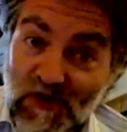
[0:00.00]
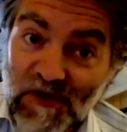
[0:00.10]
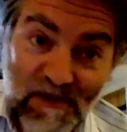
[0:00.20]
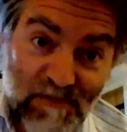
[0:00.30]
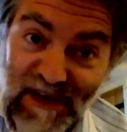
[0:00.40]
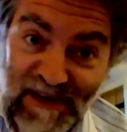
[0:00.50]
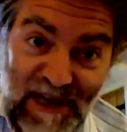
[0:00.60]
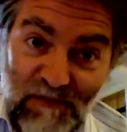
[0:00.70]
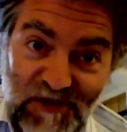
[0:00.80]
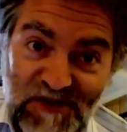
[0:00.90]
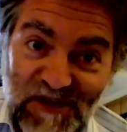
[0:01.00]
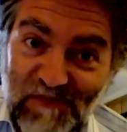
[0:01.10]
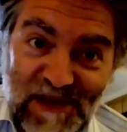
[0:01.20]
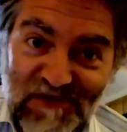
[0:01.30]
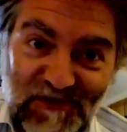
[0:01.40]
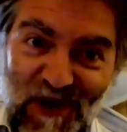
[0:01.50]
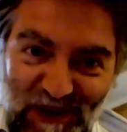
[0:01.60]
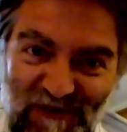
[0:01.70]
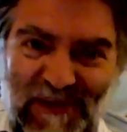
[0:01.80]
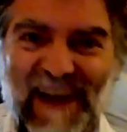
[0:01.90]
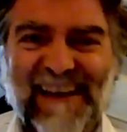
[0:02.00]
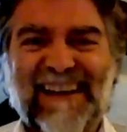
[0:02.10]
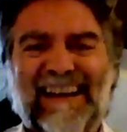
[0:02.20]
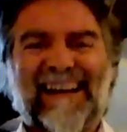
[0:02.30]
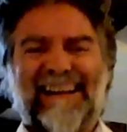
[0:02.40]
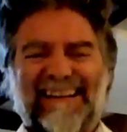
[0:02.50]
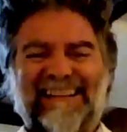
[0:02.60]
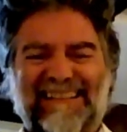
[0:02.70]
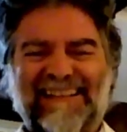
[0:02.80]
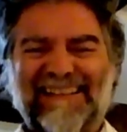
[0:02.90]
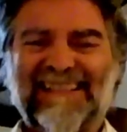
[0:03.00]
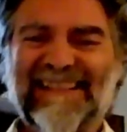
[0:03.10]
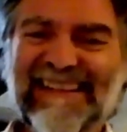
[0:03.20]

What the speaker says: just the beginning once you've been through all of that.